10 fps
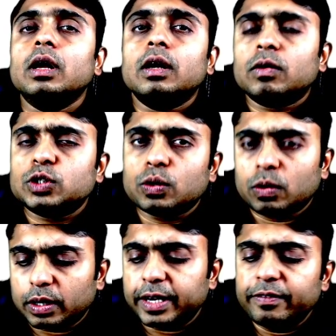So
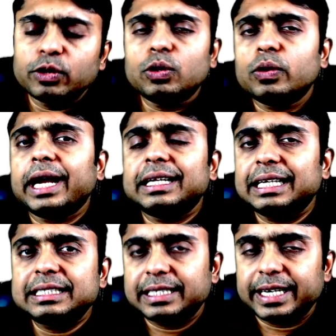if you look at
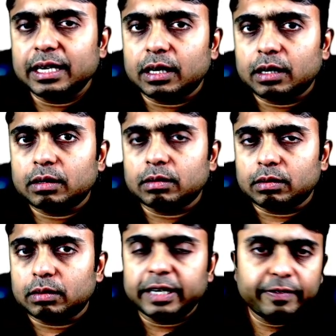these
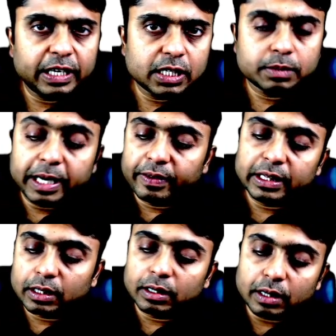differences between
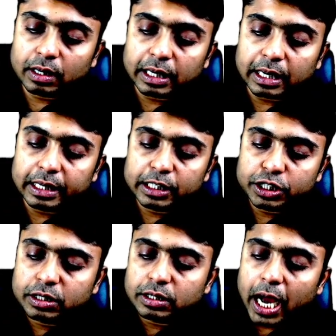the conditions,
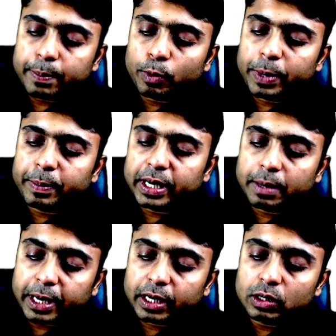the hypopigmented
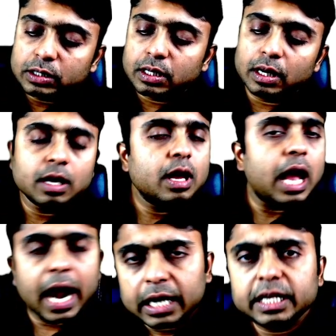macules
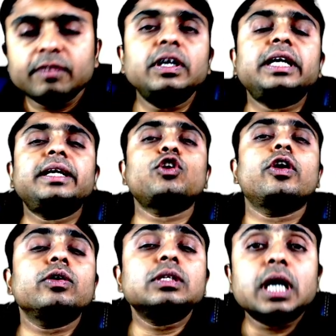and infiltrated
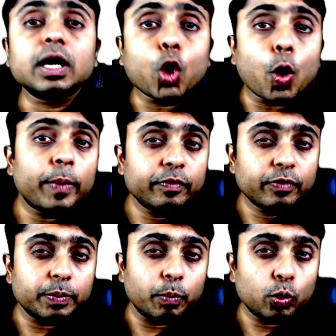nodules are common for
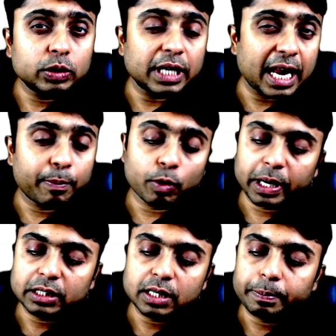both
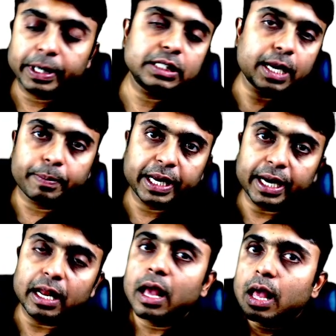lepromatous leprosy and PKDL.
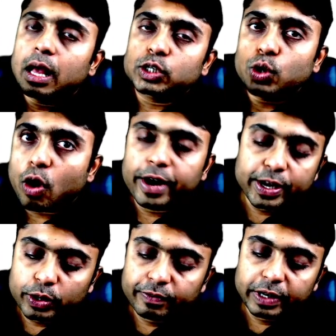So how can you
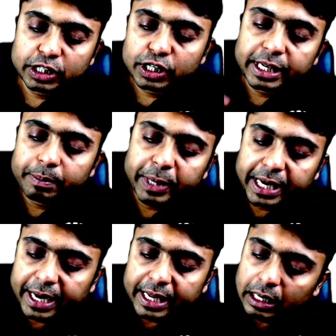differentiate in
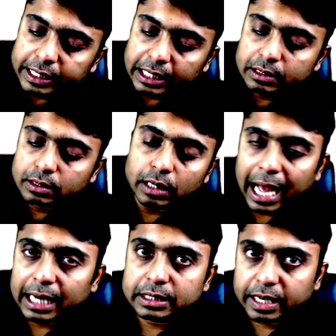PKDL? Yes,
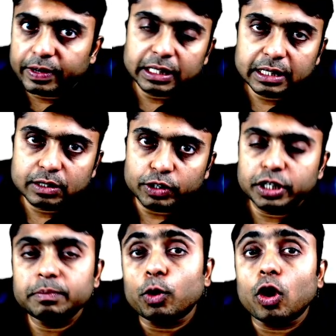as given in this question,
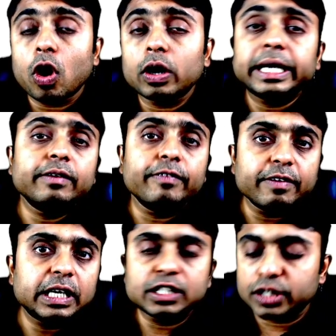prolonged fever
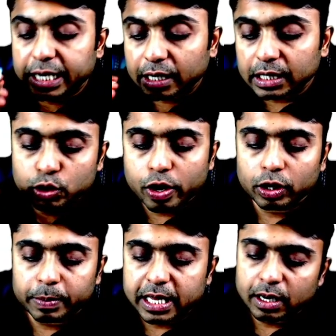history is going to be
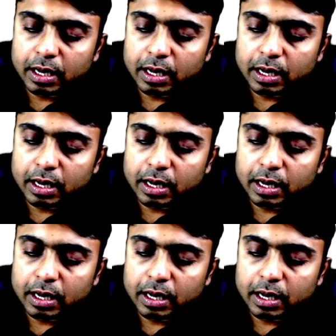there.